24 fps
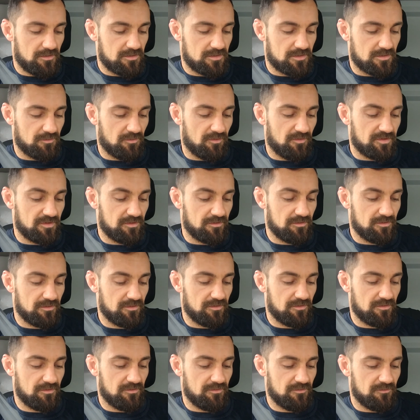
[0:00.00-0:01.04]
to
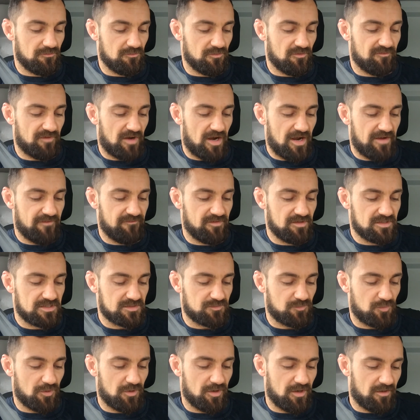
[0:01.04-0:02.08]
revive the
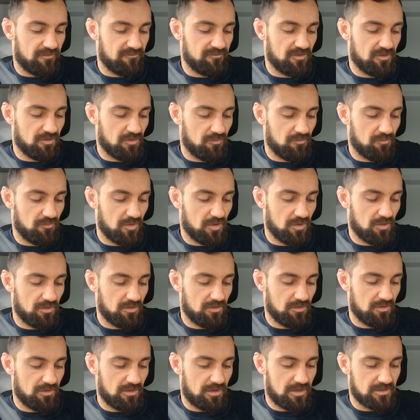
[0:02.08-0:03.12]
spirit of the humble,
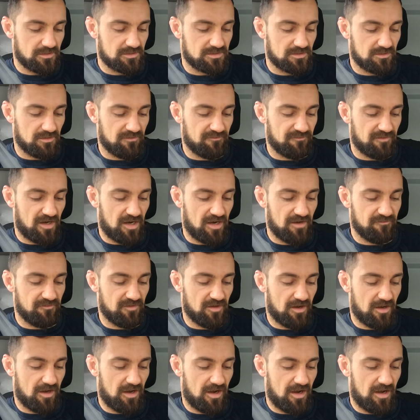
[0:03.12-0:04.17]
and to revive the
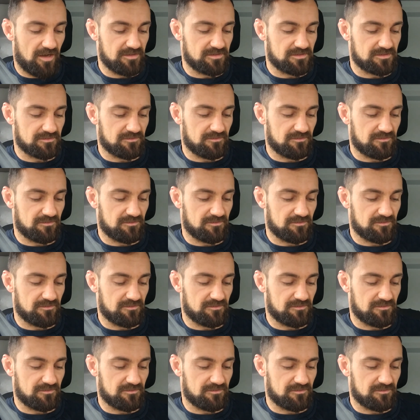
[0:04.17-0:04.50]
heart